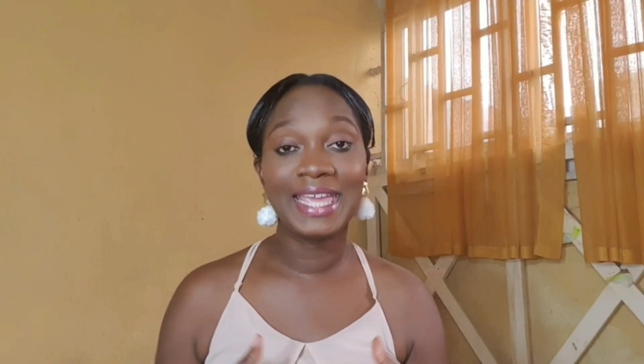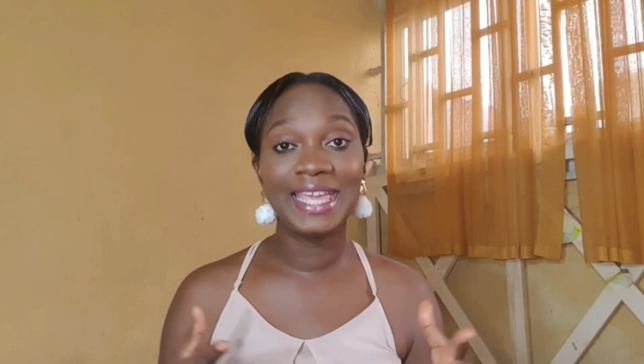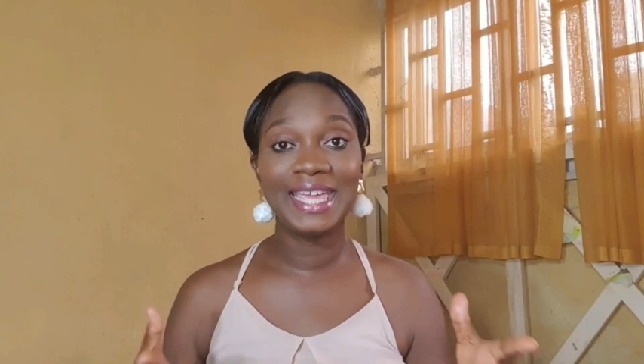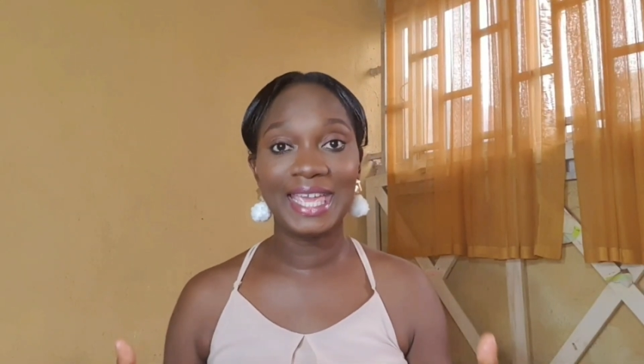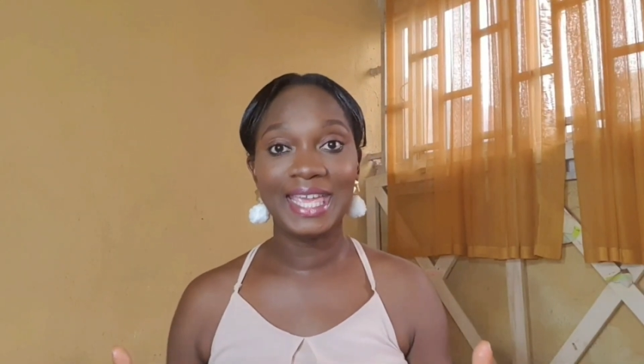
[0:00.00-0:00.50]

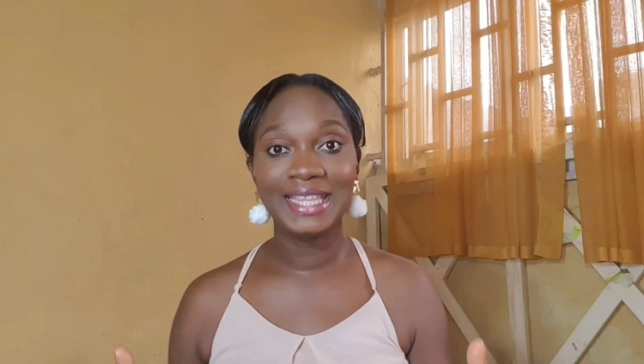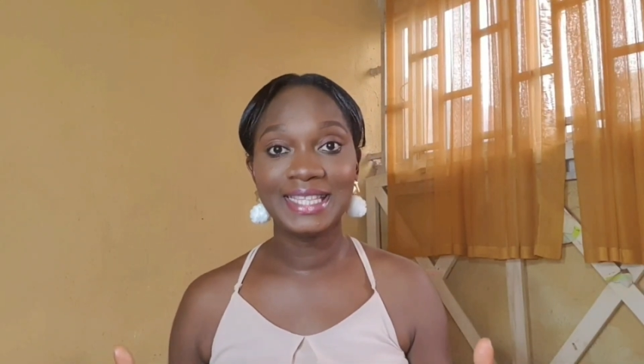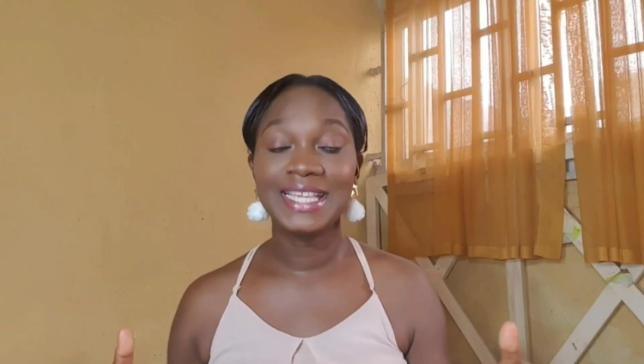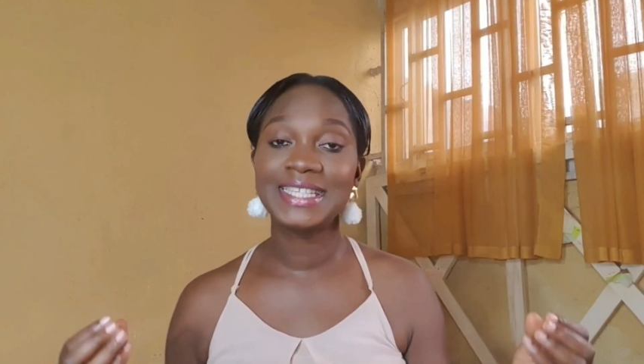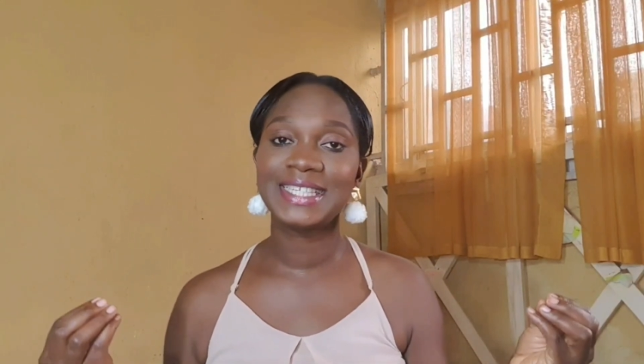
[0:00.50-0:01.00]

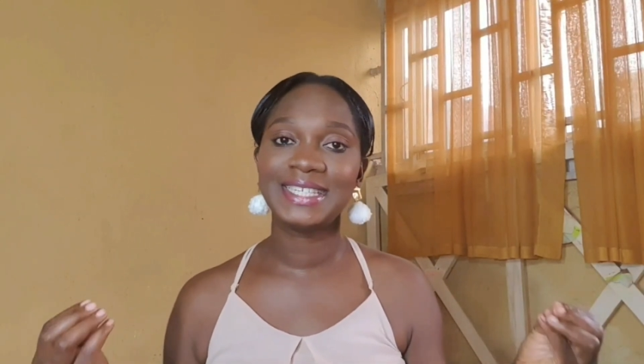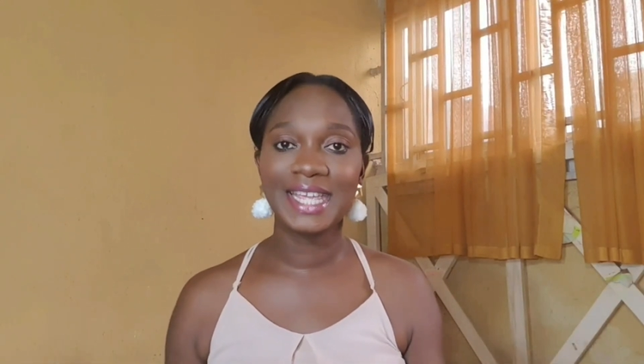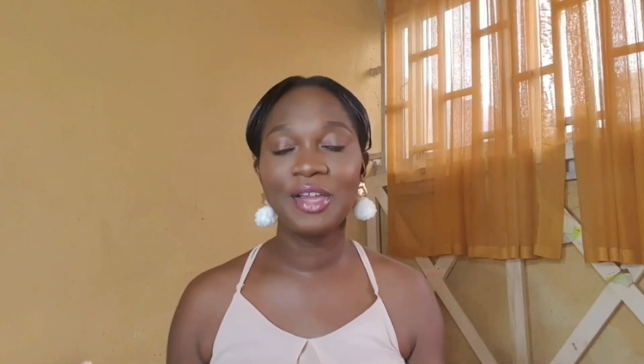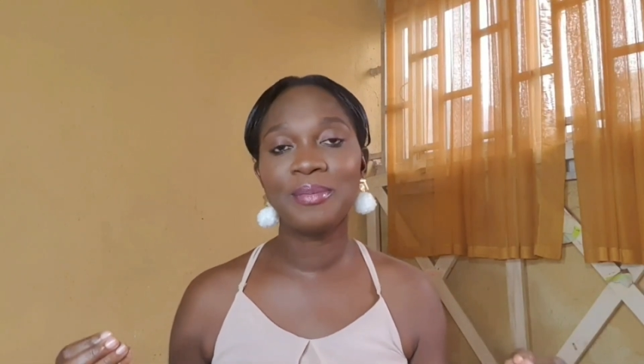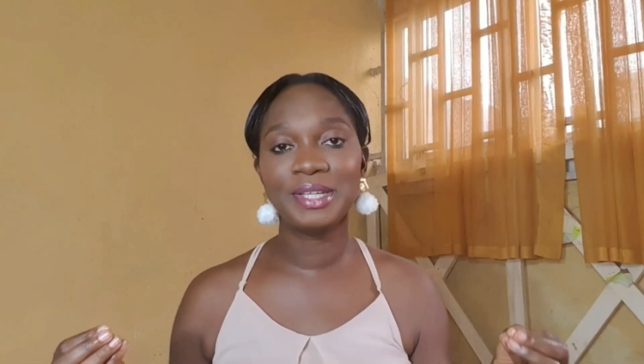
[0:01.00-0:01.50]
again
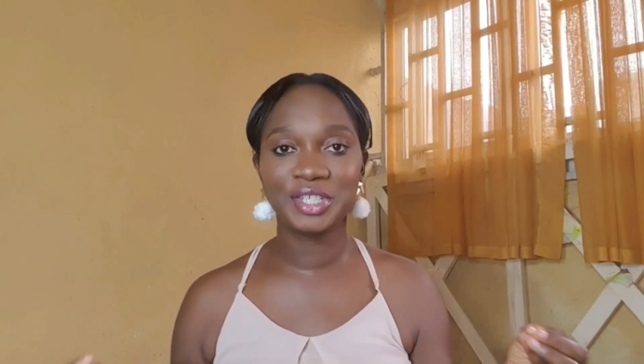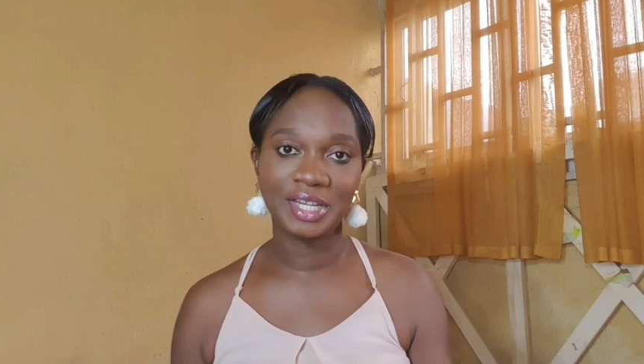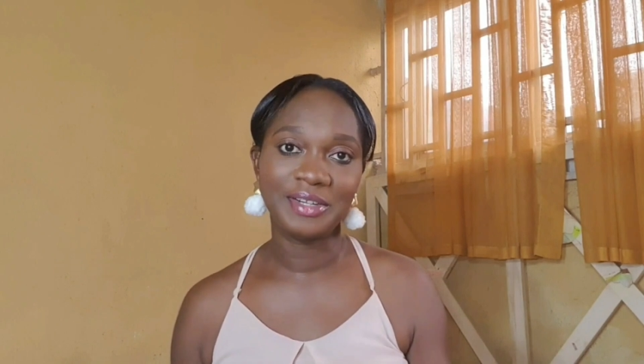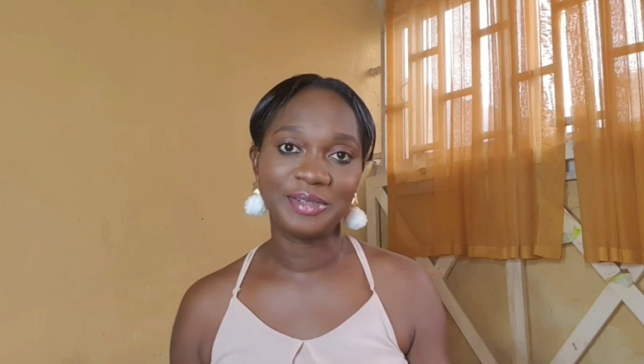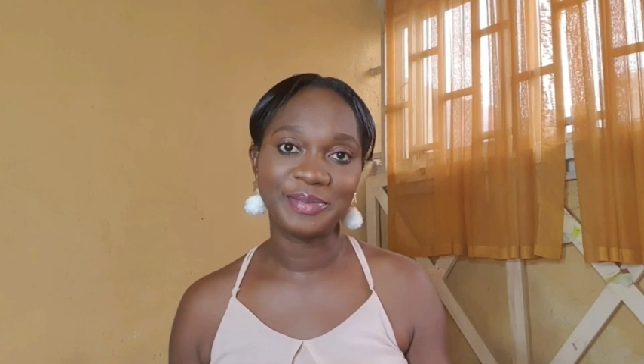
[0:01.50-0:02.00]
today on my
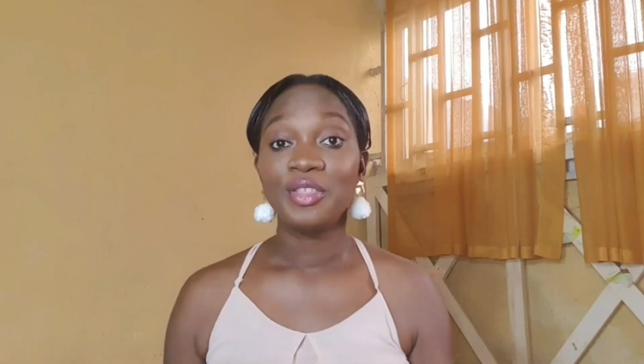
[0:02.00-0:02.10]
channel.